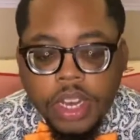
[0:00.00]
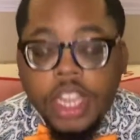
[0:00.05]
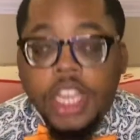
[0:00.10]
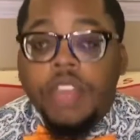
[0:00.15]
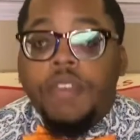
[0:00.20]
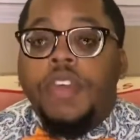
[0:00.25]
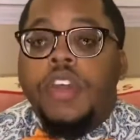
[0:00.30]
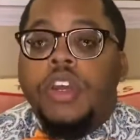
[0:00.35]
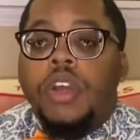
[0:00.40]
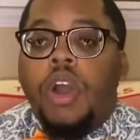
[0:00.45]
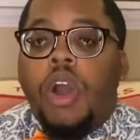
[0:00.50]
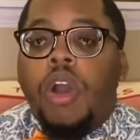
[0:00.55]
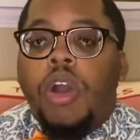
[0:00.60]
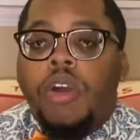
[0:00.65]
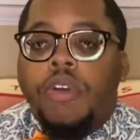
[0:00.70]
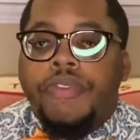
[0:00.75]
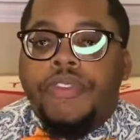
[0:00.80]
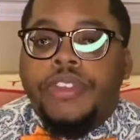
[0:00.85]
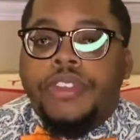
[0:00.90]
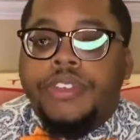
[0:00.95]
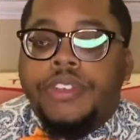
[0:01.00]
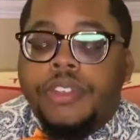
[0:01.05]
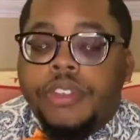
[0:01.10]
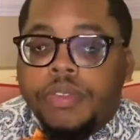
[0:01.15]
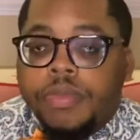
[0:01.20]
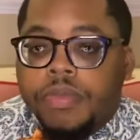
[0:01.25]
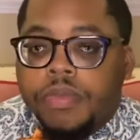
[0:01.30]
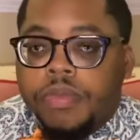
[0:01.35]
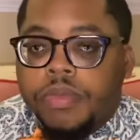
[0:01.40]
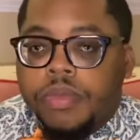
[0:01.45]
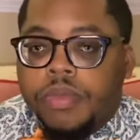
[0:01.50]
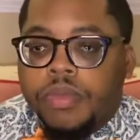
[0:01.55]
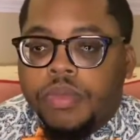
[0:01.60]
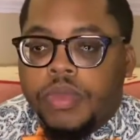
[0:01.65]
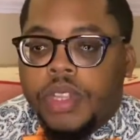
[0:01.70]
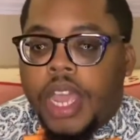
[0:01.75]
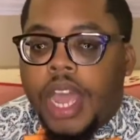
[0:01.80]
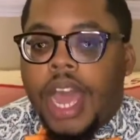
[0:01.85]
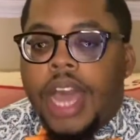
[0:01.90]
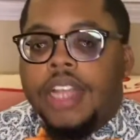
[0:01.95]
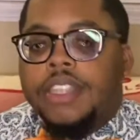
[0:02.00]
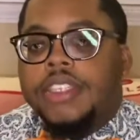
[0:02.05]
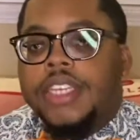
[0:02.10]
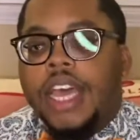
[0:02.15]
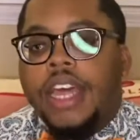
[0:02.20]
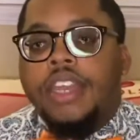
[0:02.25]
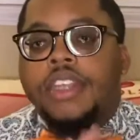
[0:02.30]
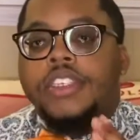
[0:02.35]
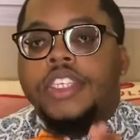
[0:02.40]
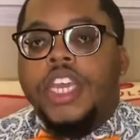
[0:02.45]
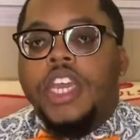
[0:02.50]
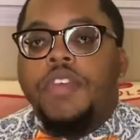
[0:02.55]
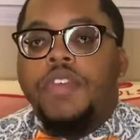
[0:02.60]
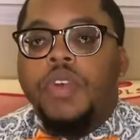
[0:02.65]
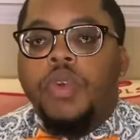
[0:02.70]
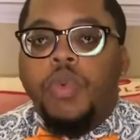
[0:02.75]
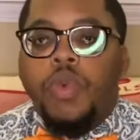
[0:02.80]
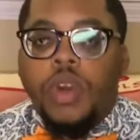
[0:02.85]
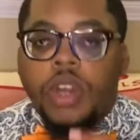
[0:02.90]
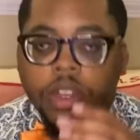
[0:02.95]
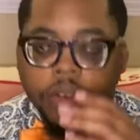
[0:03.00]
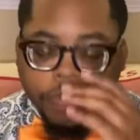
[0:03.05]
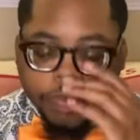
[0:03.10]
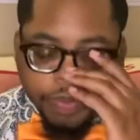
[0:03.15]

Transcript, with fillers: Leaving the office. I challenge everyone